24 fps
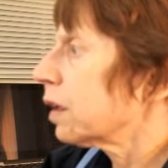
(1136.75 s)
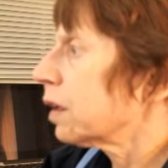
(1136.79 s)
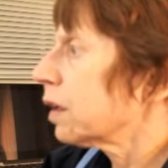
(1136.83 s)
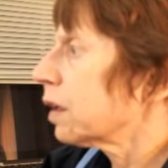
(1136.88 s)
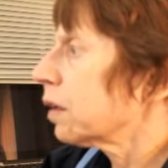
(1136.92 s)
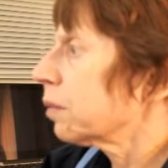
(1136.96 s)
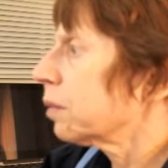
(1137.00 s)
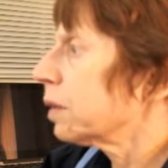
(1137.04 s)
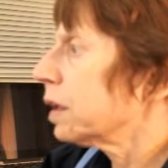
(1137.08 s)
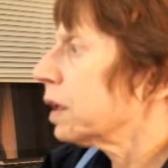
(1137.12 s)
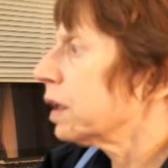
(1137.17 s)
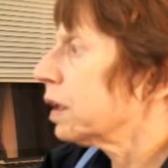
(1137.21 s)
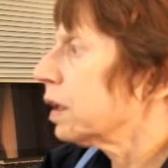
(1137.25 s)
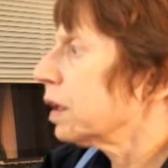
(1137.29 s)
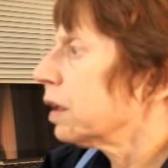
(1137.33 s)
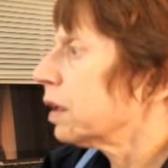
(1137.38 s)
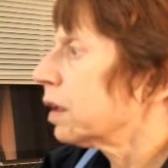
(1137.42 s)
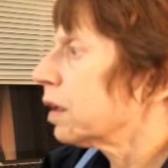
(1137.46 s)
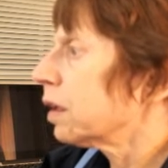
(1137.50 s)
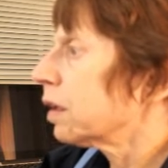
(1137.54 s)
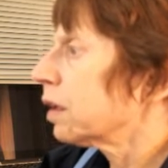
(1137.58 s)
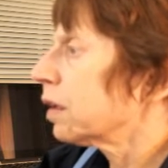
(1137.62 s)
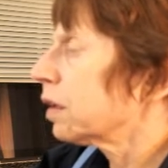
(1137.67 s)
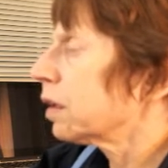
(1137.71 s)
let
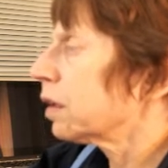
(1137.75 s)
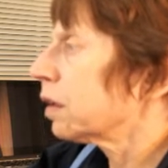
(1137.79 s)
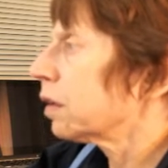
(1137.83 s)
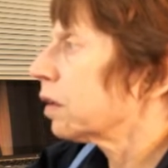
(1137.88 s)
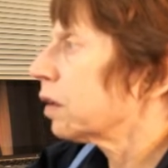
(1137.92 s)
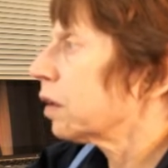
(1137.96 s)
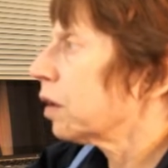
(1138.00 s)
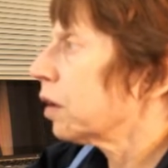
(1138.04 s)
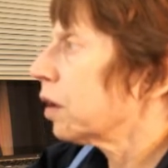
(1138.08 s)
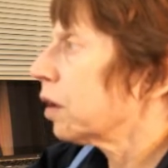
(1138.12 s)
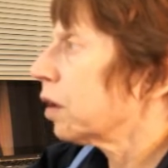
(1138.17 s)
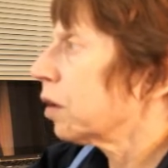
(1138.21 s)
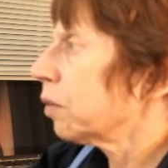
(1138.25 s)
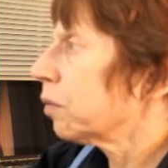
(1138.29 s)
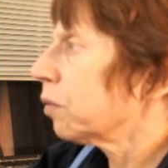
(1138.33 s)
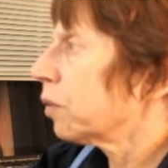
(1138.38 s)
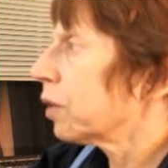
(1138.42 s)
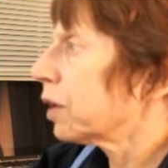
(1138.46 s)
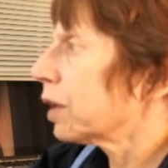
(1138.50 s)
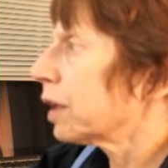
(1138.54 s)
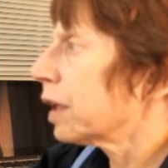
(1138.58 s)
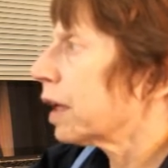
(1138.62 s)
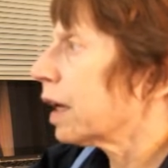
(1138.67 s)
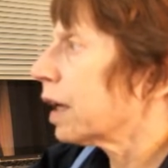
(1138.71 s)
me
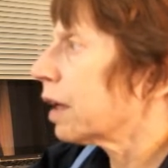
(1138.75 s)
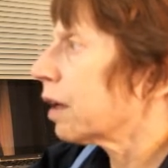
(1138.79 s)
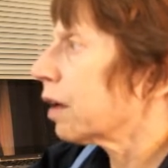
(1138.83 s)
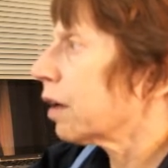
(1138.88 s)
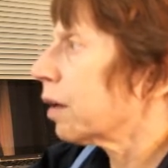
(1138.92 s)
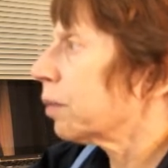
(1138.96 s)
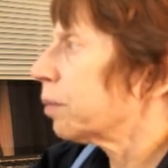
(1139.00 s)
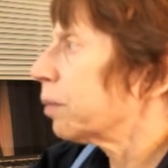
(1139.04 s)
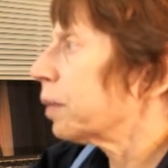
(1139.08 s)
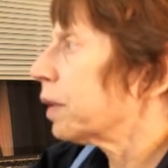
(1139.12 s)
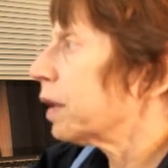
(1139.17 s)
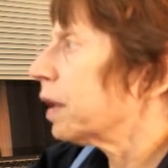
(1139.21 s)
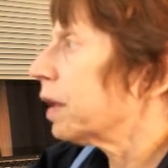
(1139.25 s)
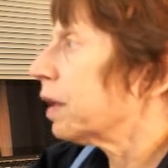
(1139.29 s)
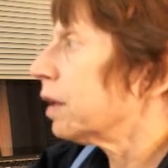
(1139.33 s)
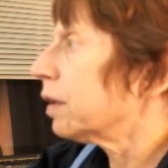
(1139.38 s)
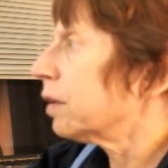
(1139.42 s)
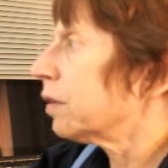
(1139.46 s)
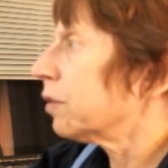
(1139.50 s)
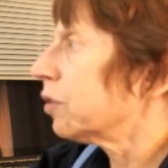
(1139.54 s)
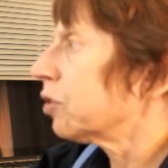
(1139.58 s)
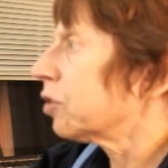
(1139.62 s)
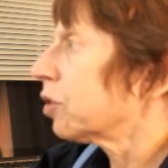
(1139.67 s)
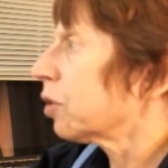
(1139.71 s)
bring that up
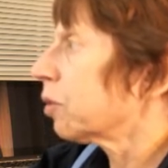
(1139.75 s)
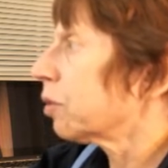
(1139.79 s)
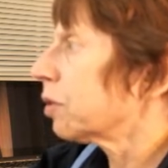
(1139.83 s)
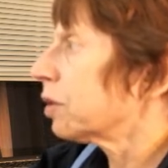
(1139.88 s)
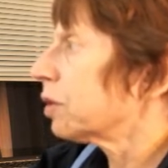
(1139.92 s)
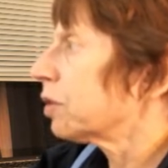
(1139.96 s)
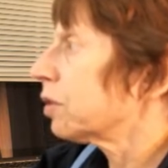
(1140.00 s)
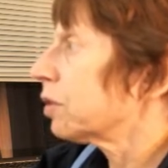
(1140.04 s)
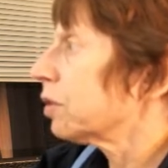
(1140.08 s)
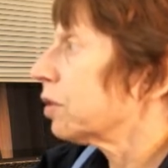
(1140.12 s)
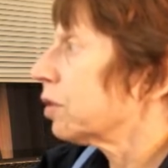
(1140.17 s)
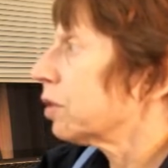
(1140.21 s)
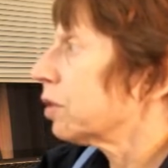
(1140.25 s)
and show it